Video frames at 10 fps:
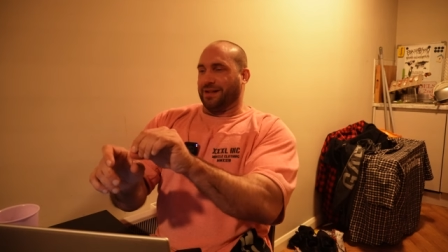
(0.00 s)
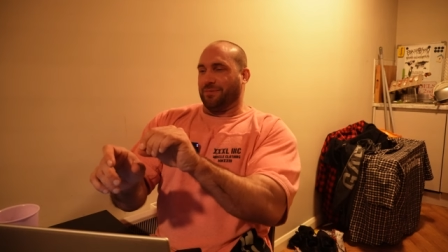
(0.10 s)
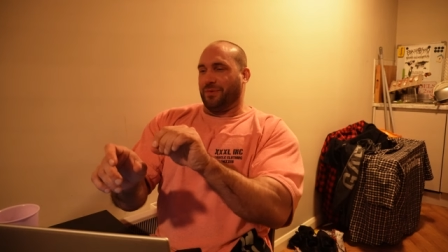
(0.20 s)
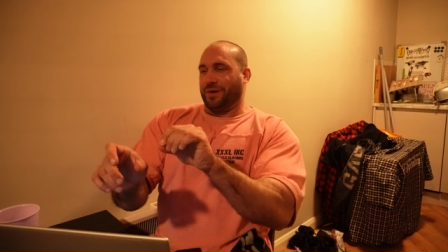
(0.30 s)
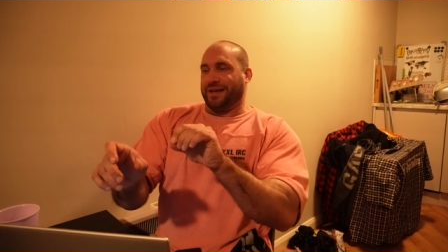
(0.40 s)
the
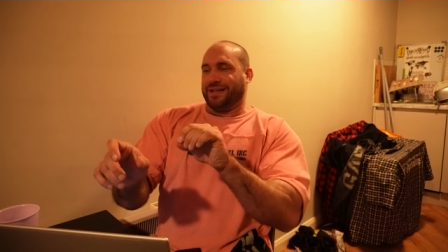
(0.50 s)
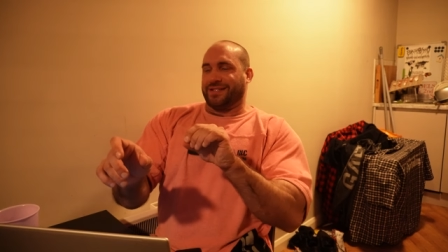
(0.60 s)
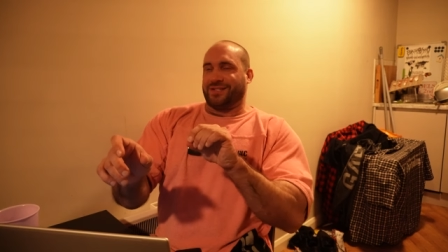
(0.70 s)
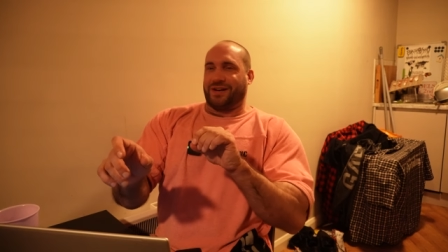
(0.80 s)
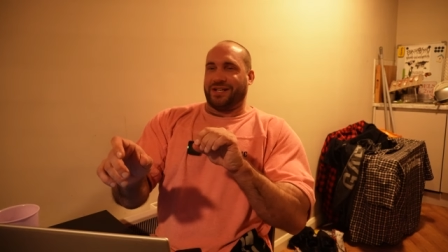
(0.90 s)
more you
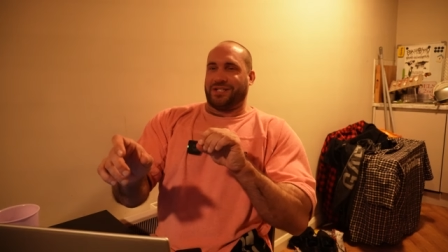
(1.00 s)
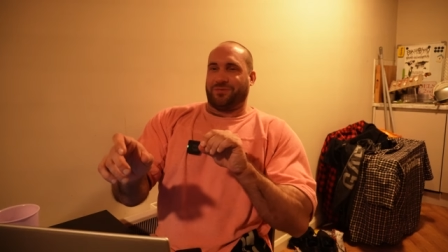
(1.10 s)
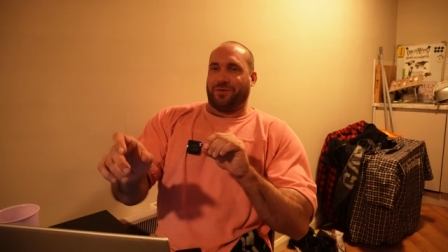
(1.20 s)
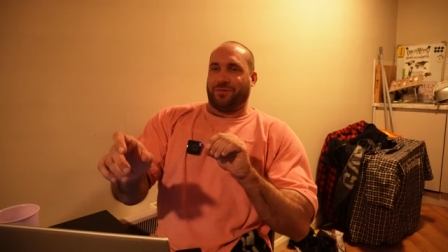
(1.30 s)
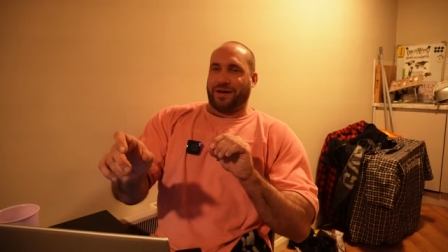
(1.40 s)
stretch it
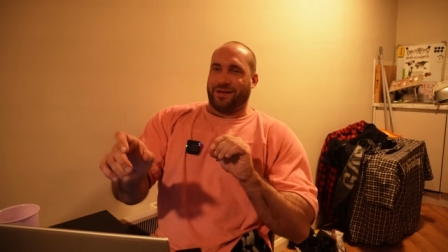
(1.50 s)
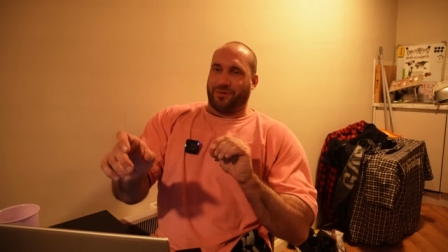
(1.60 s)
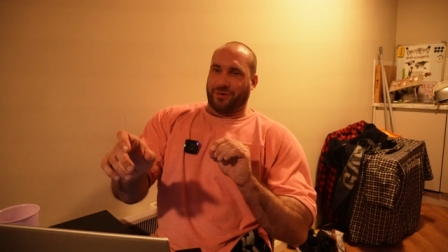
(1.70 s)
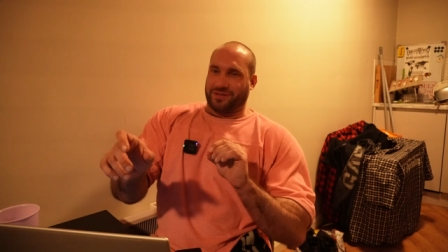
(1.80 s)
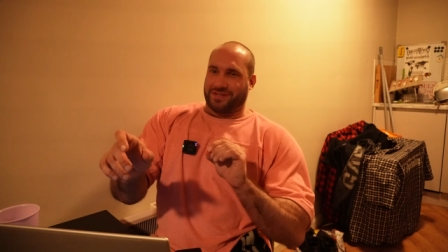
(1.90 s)
one way the
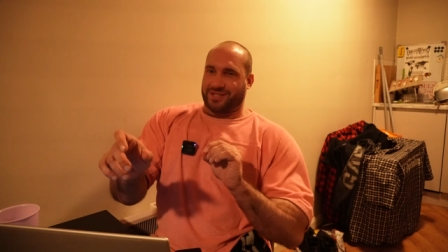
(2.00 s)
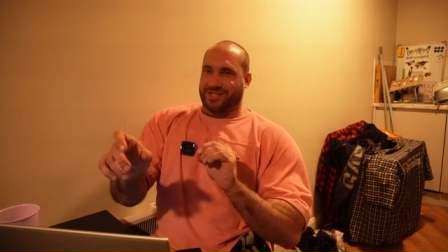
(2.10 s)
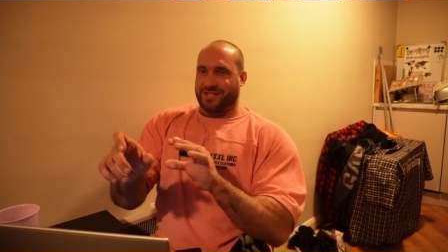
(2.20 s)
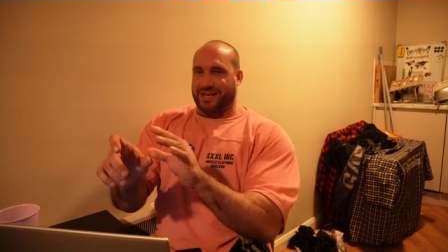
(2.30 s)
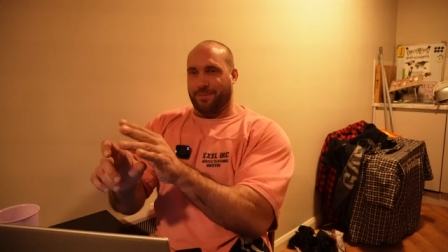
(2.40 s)
more it wants to
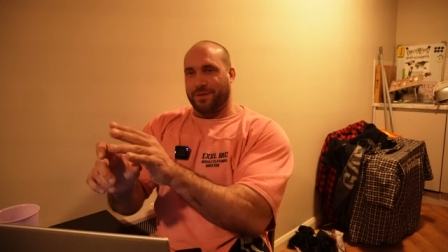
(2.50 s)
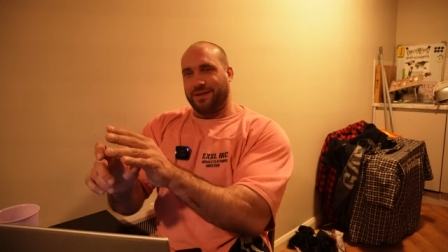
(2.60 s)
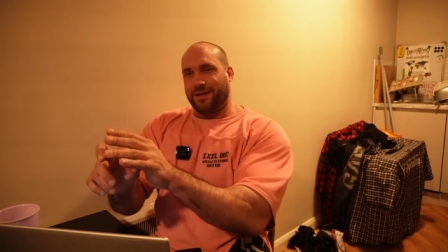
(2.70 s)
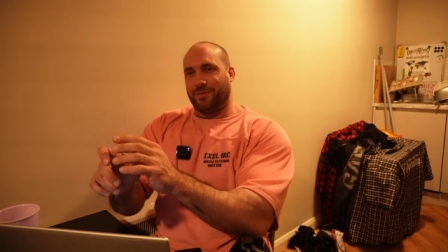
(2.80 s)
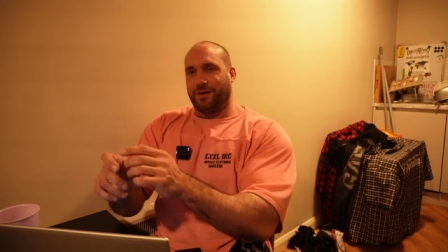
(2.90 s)
snap in
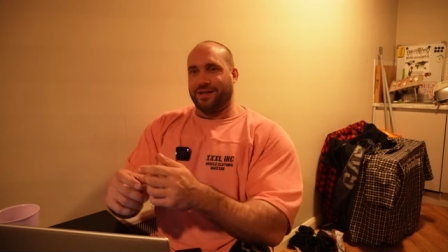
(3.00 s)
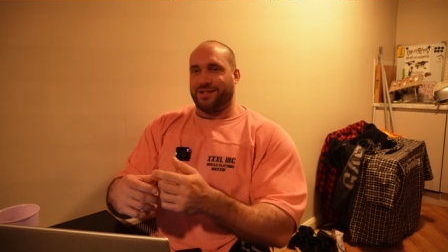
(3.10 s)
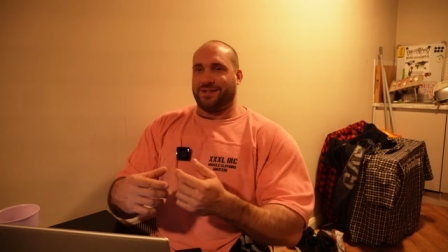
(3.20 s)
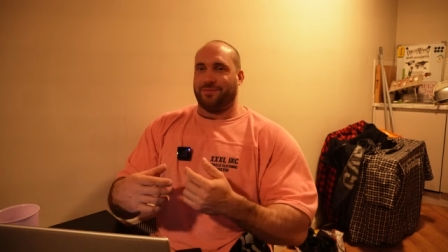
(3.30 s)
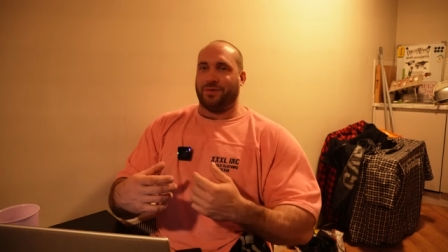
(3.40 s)
the other way
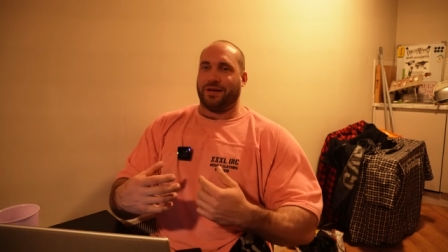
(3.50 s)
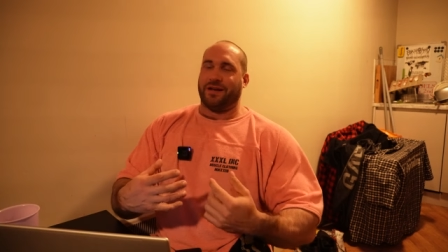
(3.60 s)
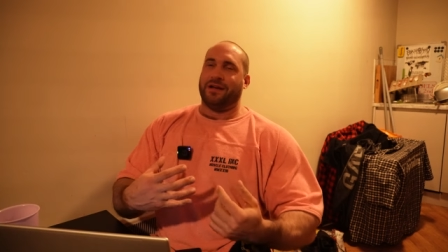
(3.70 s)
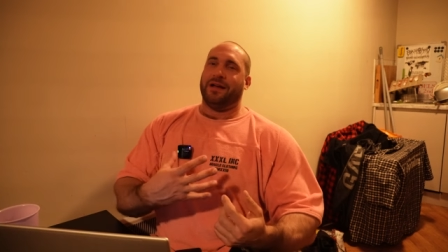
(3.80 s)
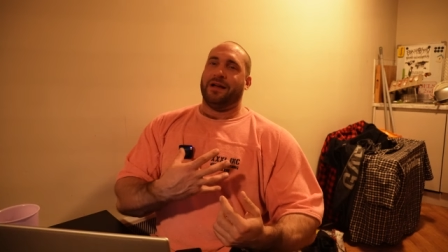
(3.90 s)
so the more you're